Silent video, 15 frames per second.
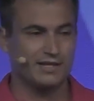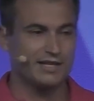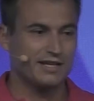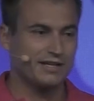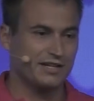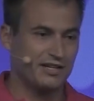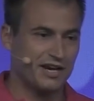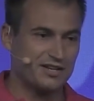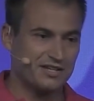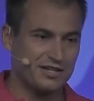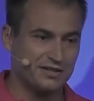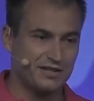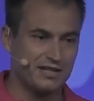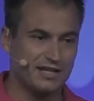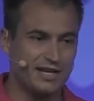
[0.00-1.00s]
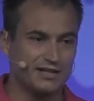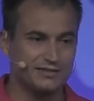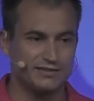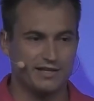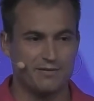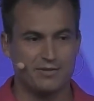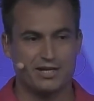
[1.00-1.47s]
In Argentina,
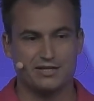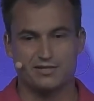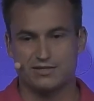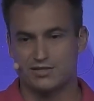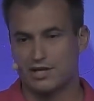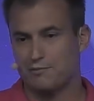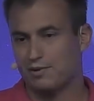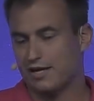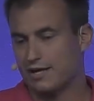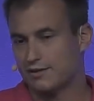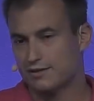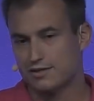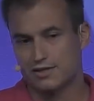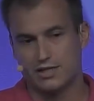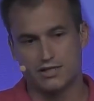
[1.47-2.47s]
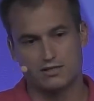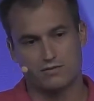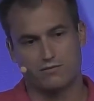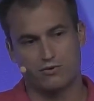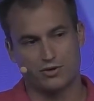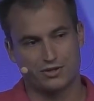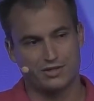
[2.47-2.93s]
the average trip length is
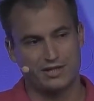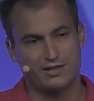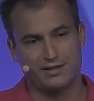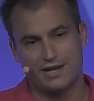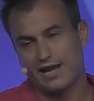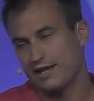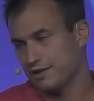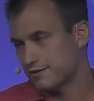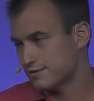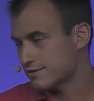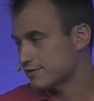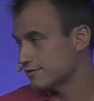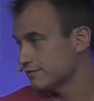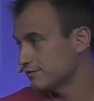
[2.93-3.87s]
14 nights,